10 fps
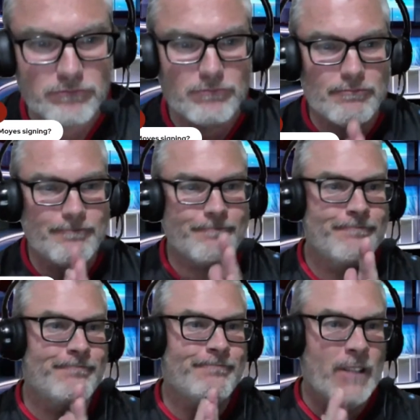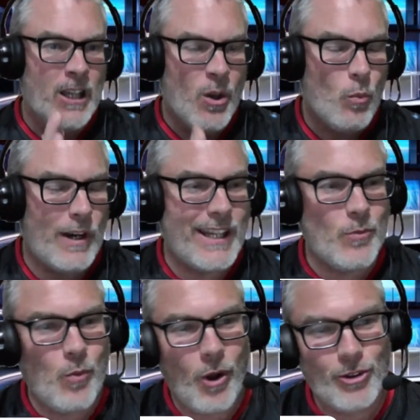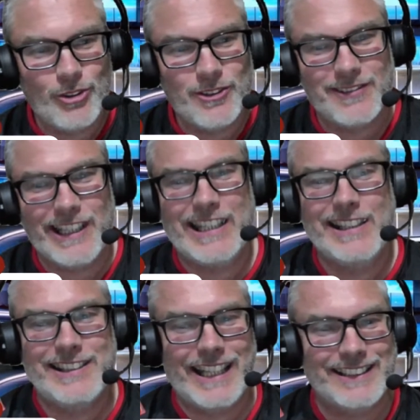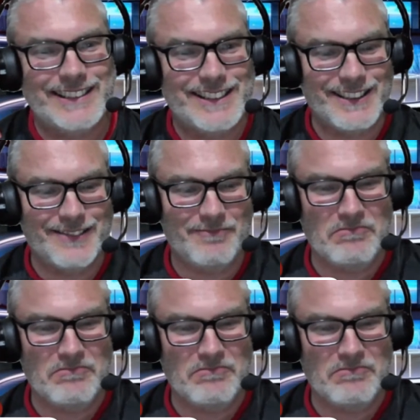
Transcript: Mm, well, he was in the sense that